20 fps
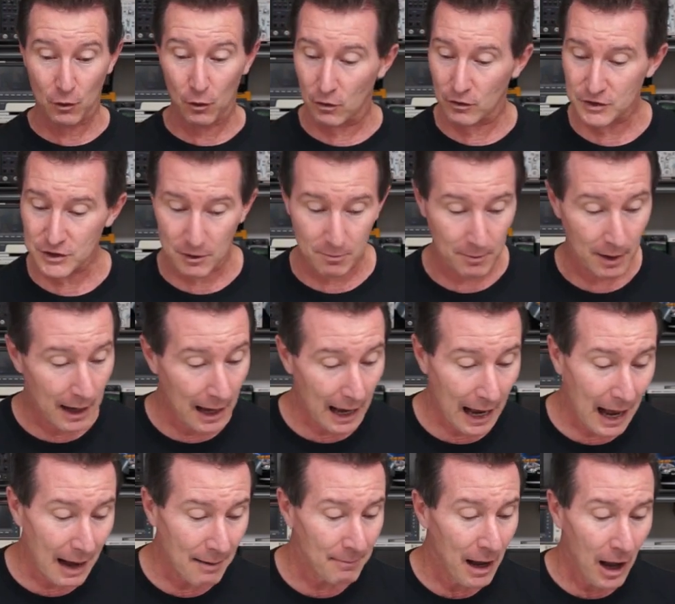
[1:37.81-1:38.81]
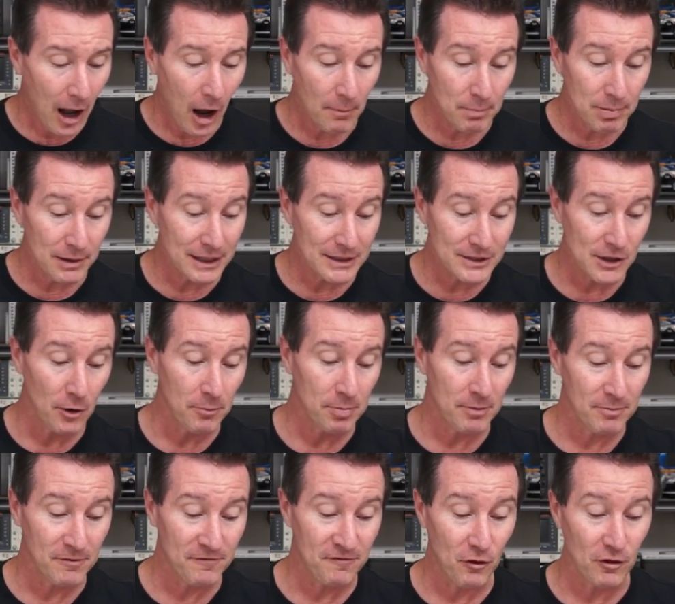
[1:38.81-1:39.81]
Awesome. Um, please
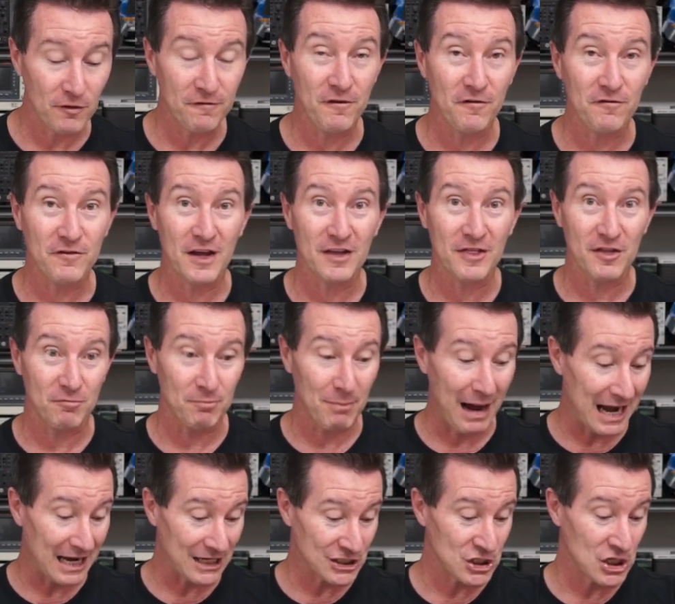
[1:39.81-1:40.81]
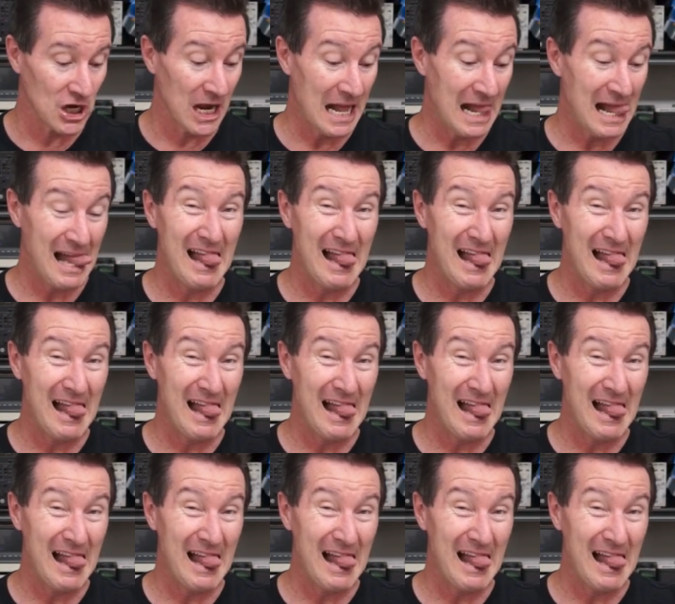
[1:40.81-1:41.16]
open before the fifteenth of March.